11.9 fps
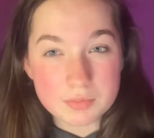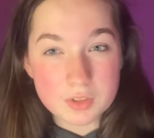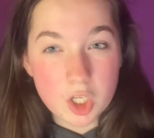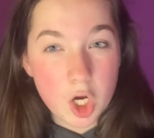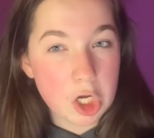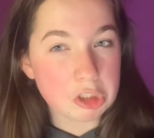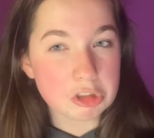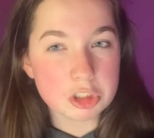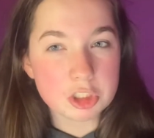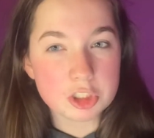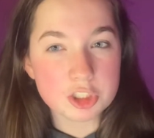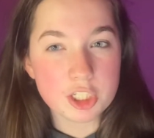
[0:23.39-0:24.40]

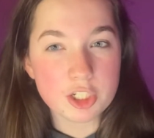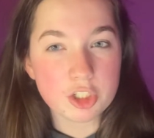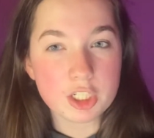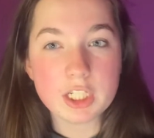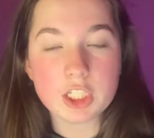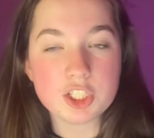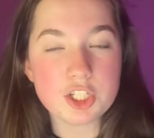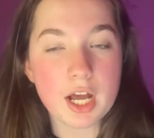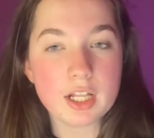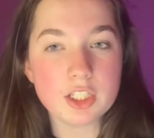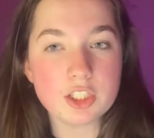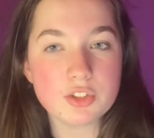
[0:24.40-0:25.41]
color generator
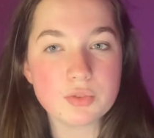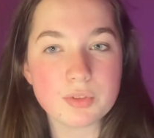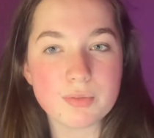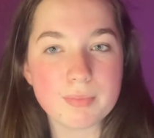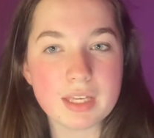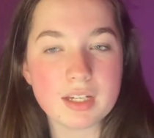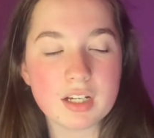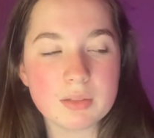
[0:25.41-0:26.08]
challenge with makeup.